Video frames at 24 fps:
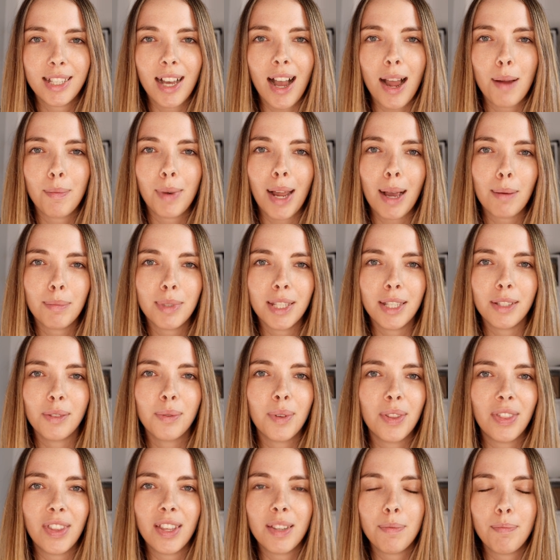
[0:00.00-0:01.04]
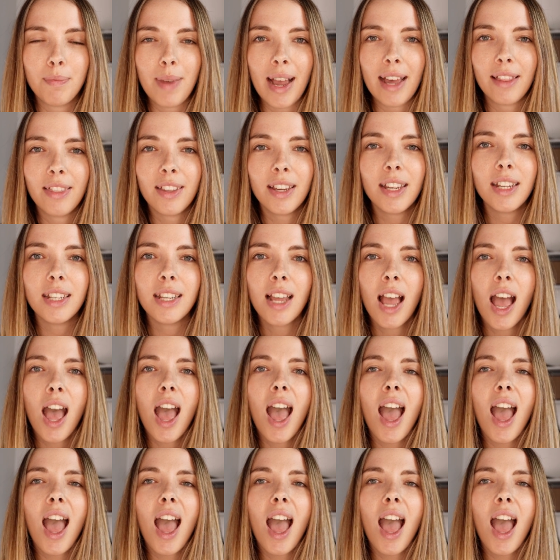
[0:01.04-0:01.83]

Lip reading: time lapses with this method.